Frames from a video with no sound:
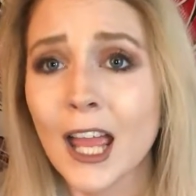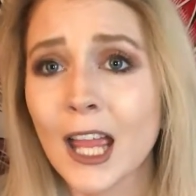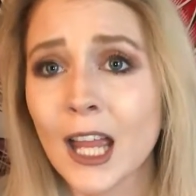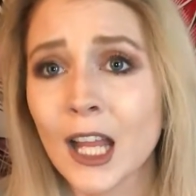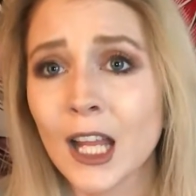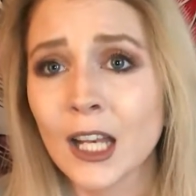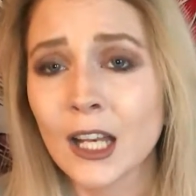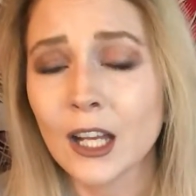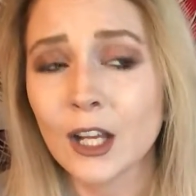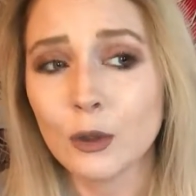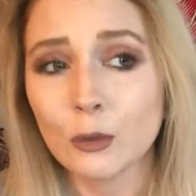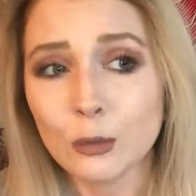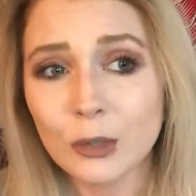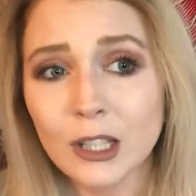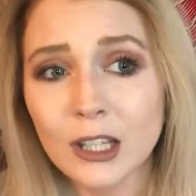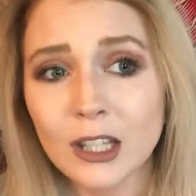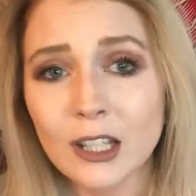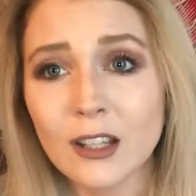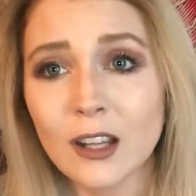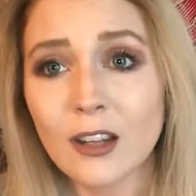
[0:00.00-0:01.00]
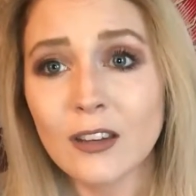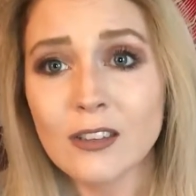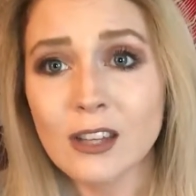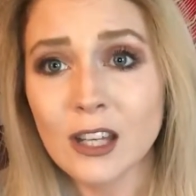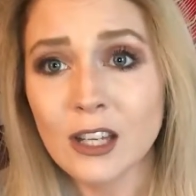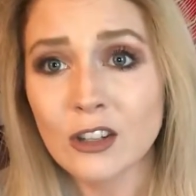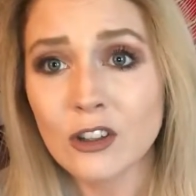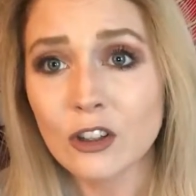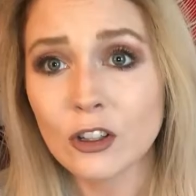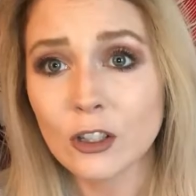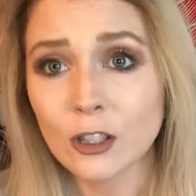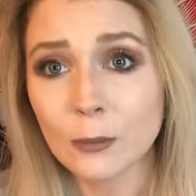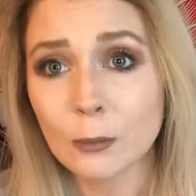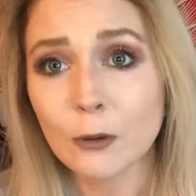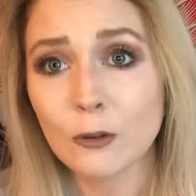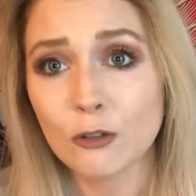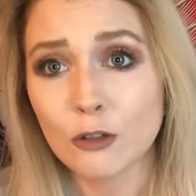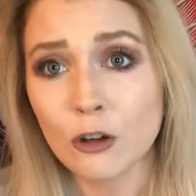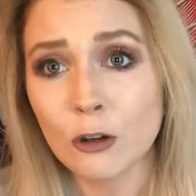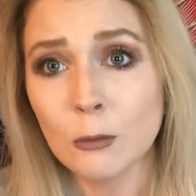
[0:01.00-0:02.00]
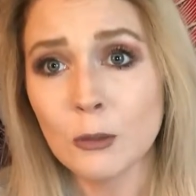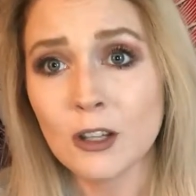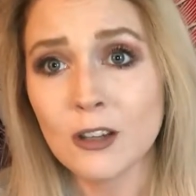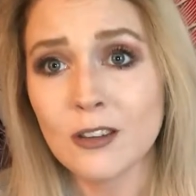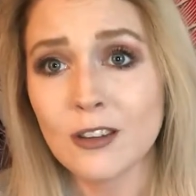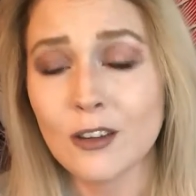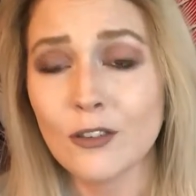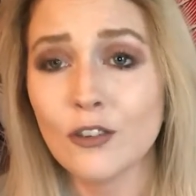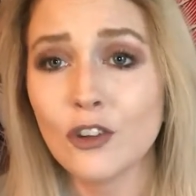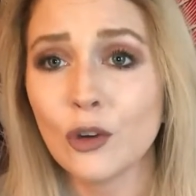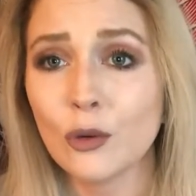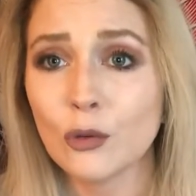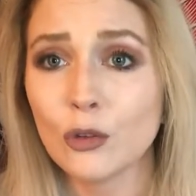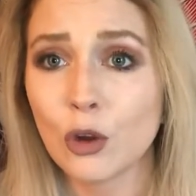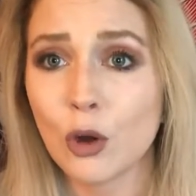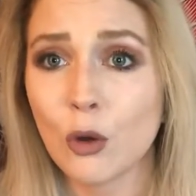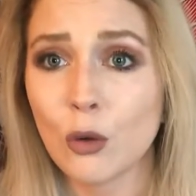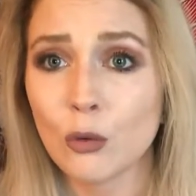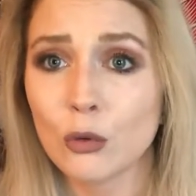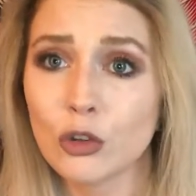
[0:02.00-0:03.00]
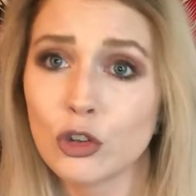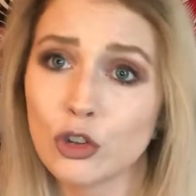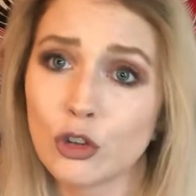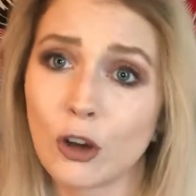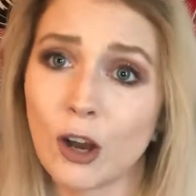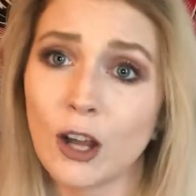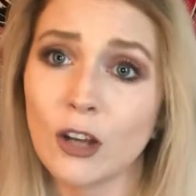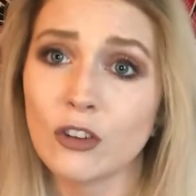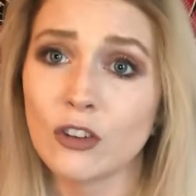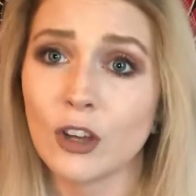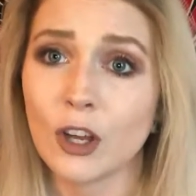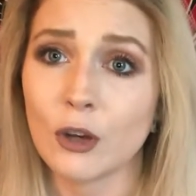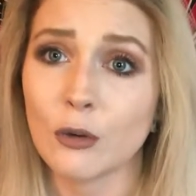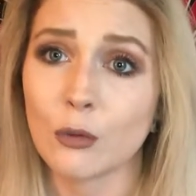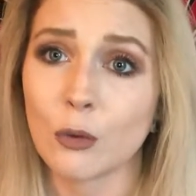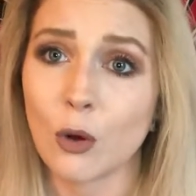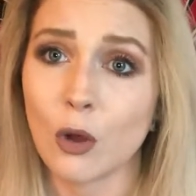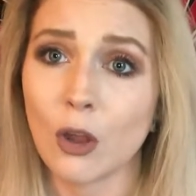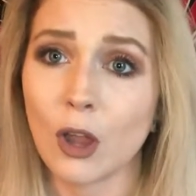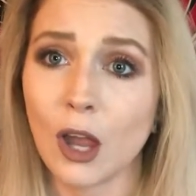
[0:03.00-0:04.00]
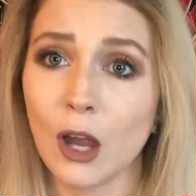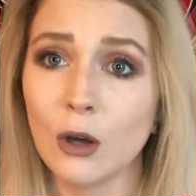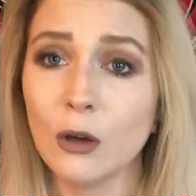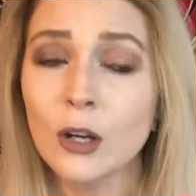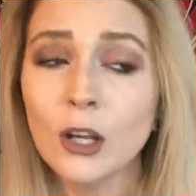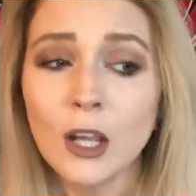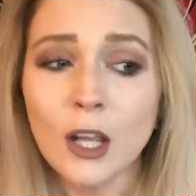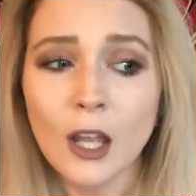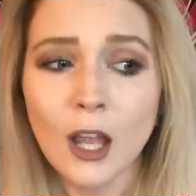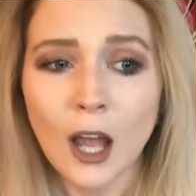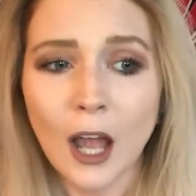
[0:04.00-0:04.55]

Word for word: And it really does hinder your performance if you don't stretch and roll out.